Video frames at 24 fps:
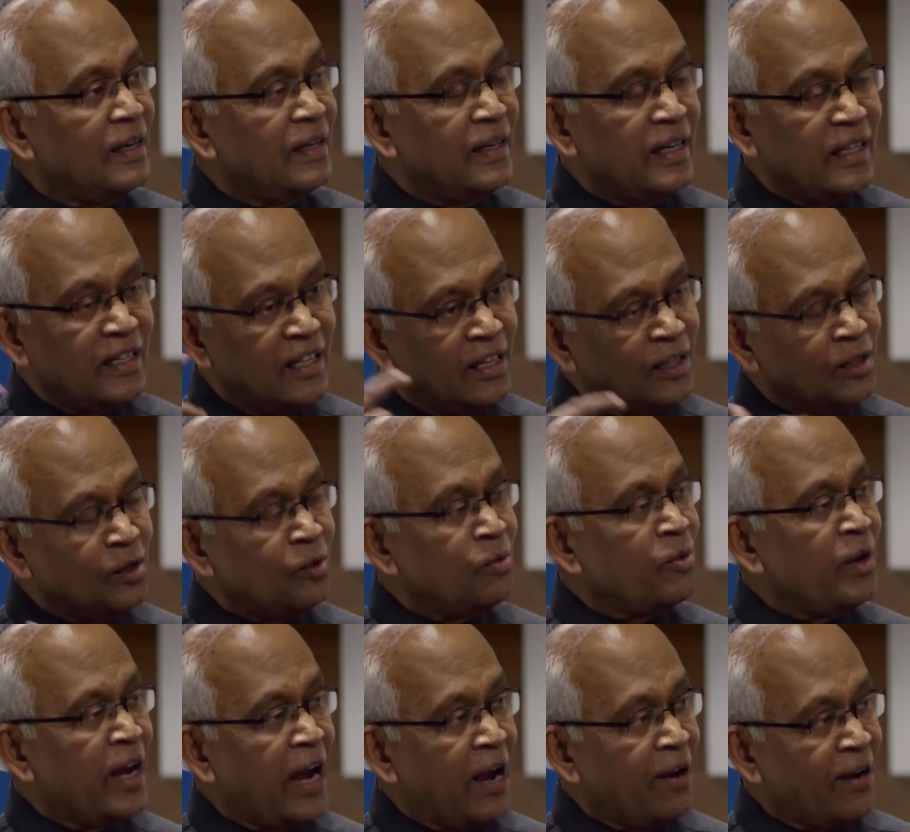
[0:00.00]
Neither
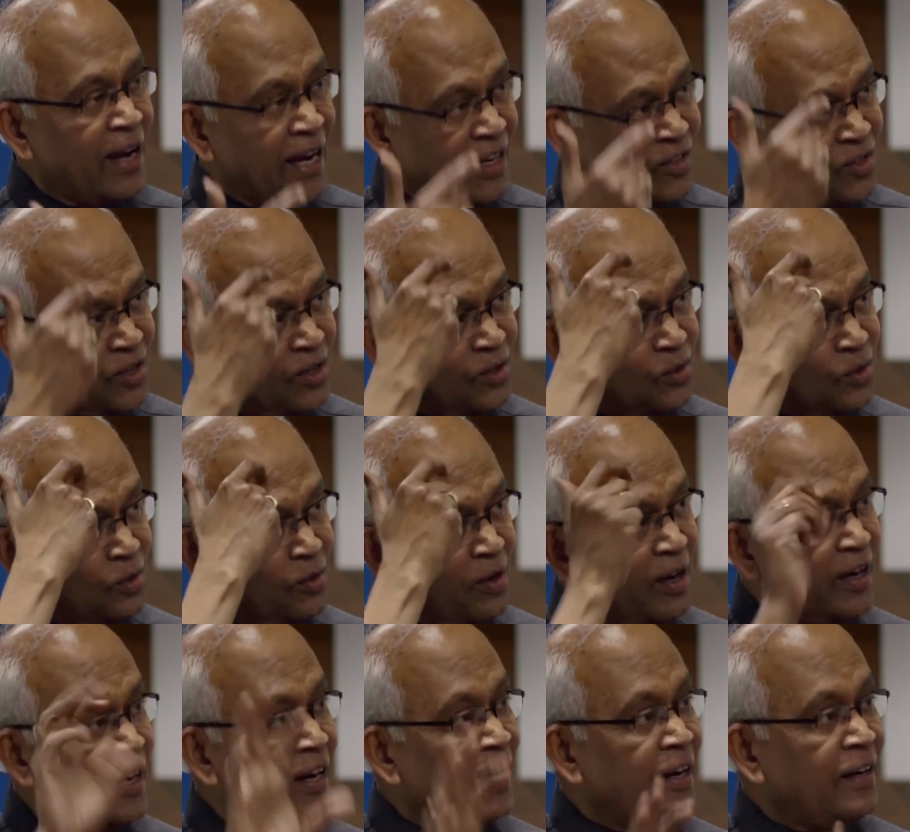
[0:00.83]
did we have access to
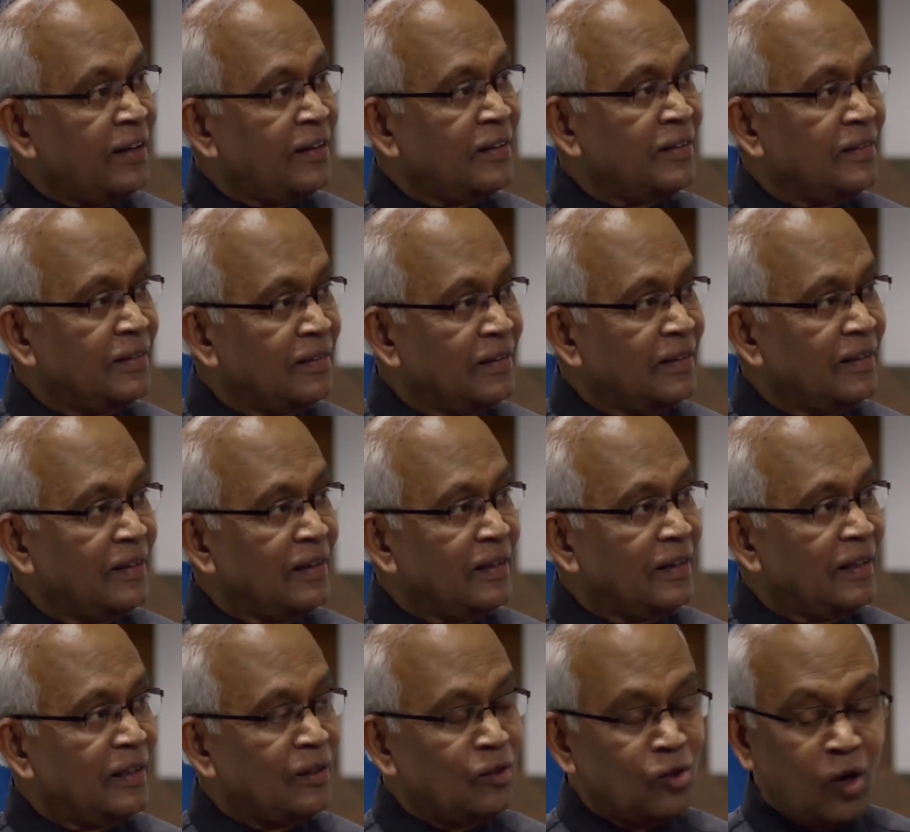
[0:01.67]
your head,
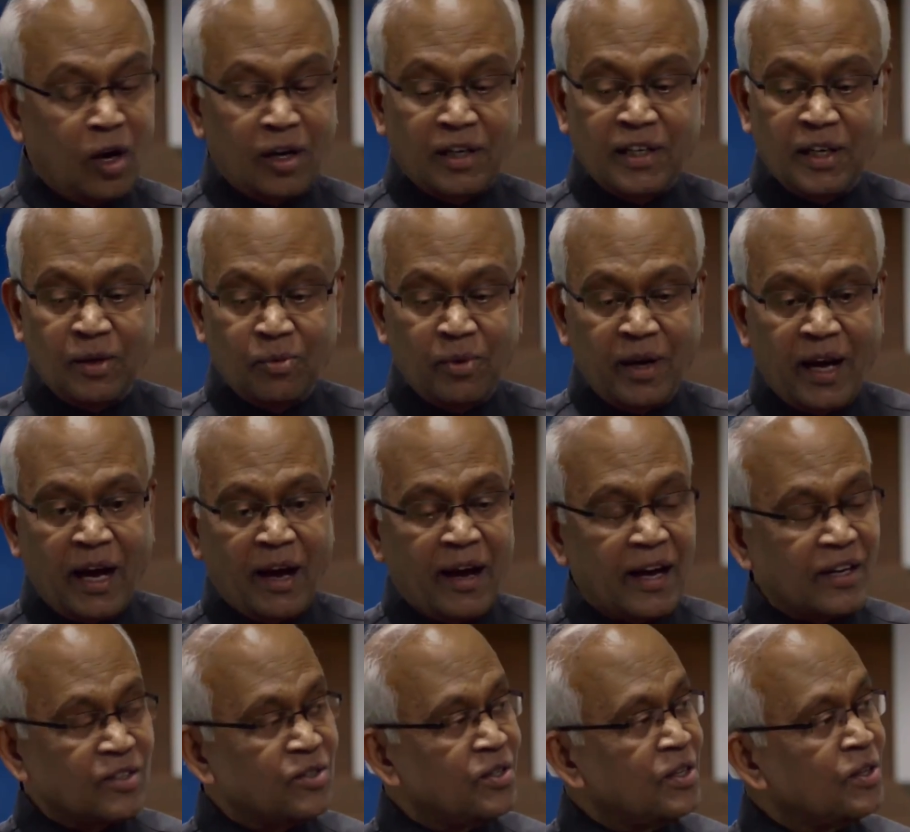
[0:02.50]
nor did we
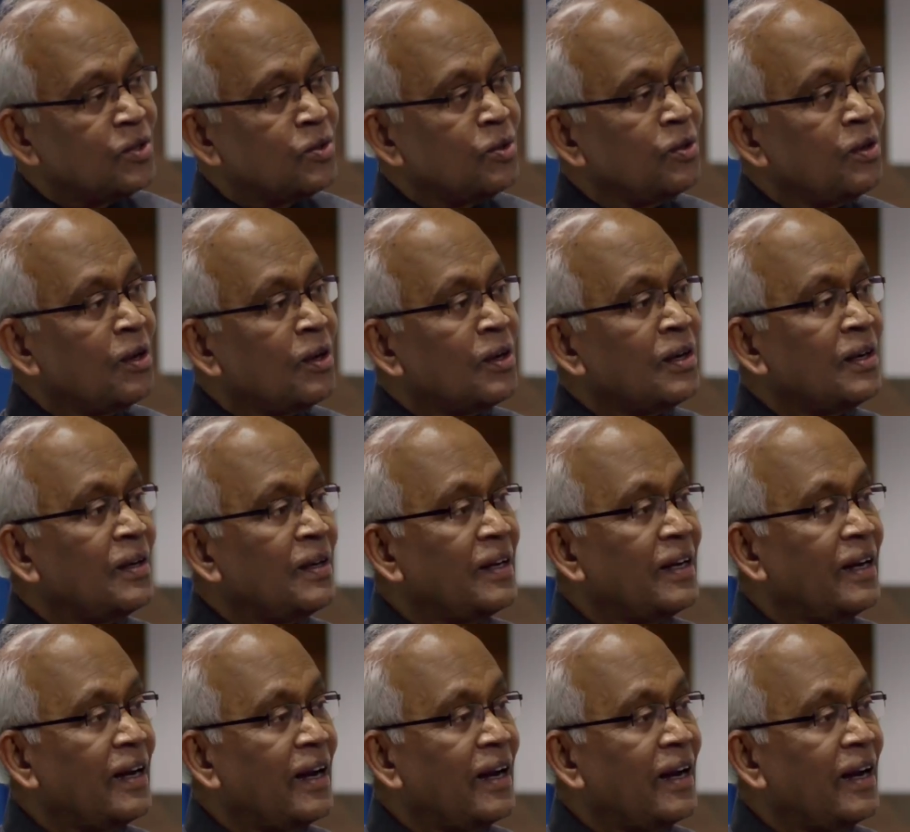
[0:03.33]
have access to your